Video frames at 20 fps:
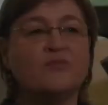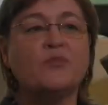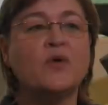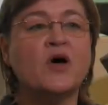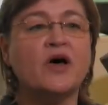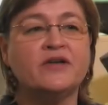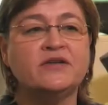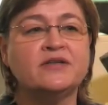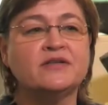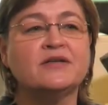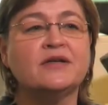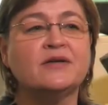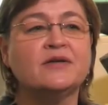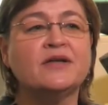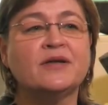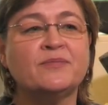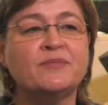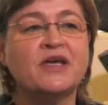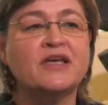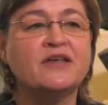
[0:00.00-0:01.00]
mud
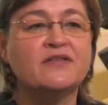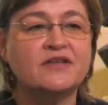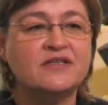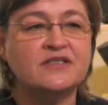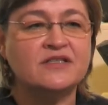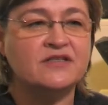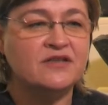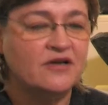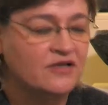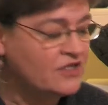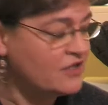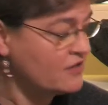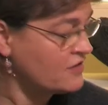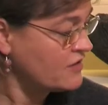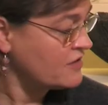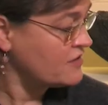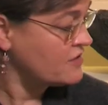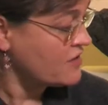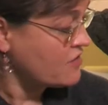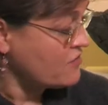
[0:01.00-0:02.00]
and making things and touching
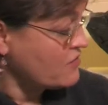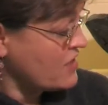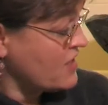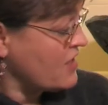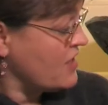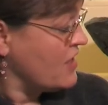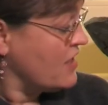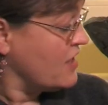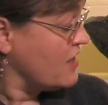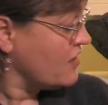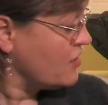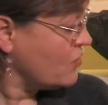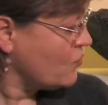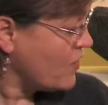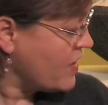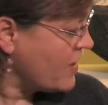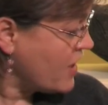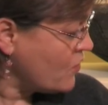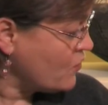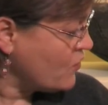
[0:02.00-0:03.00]
things. So the
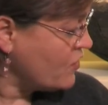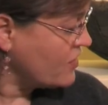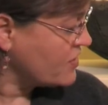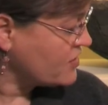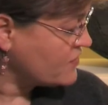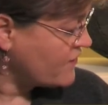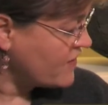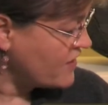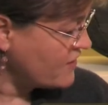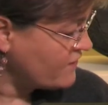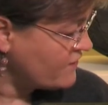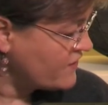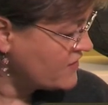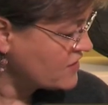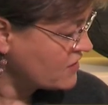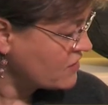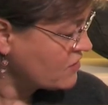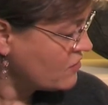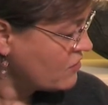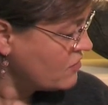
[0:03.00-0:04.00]
way I work is very
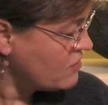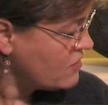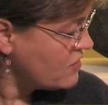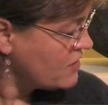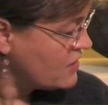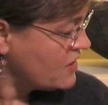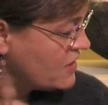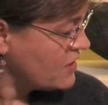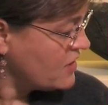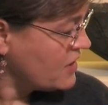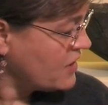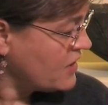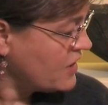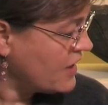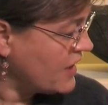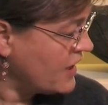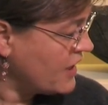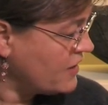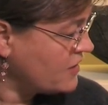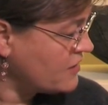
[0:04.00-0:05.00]
physical,
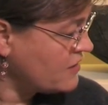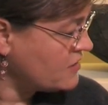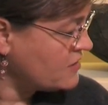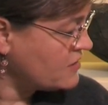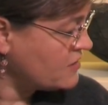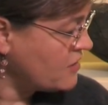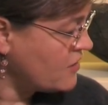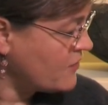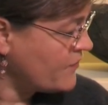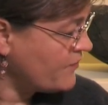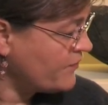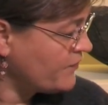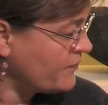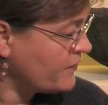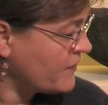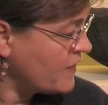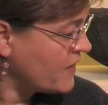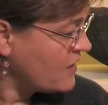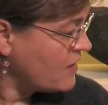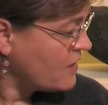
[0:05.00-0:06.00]
and
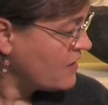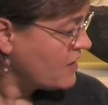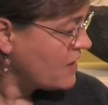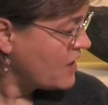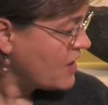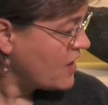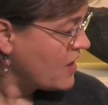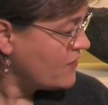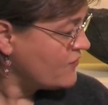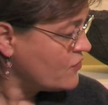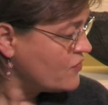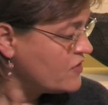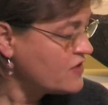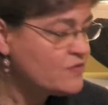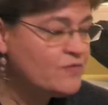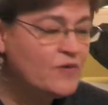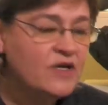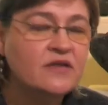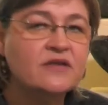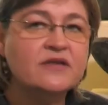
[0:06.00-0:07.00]
I've
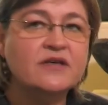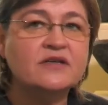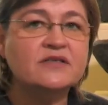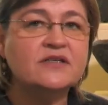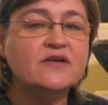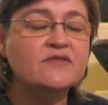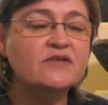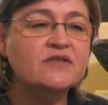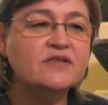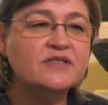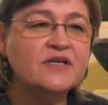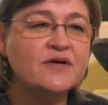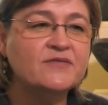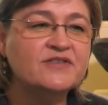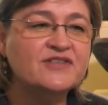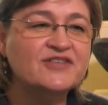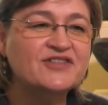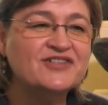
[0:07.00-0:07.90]
always made things ever since I was a